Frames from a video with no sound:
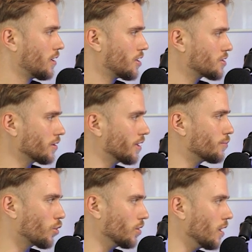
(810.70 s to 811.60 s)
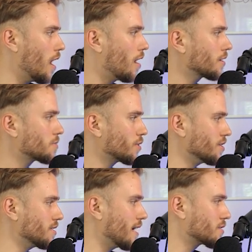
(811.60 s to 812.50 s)
So I'm going to import logs
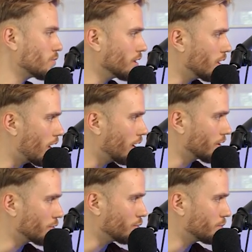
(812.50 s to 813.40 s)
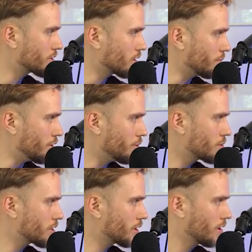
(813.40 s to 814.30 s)
because that's what log group is going to be
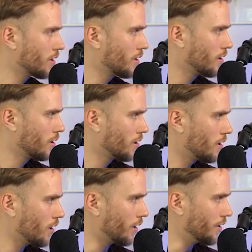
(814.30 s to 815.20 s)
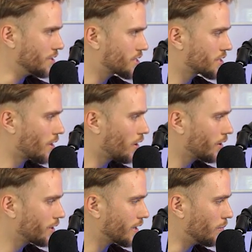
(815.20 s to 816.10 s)
using. I'm going to install
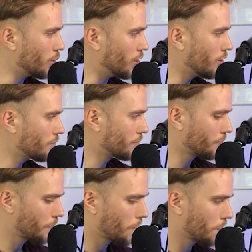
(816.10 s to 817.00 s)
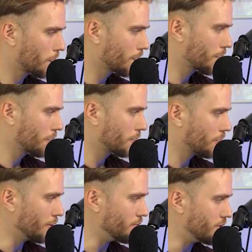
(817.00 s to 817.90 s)
it down below
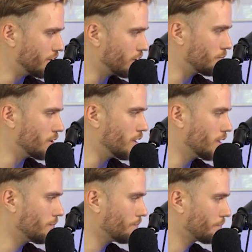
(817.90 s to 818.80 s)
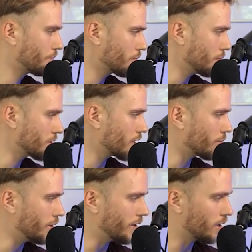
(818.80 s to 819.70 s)
using npm. Let me take
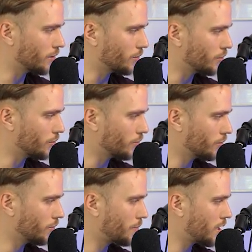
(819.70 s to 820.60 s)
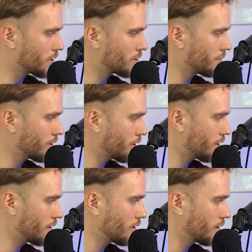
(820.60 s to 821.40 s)
away that little apostrophe there.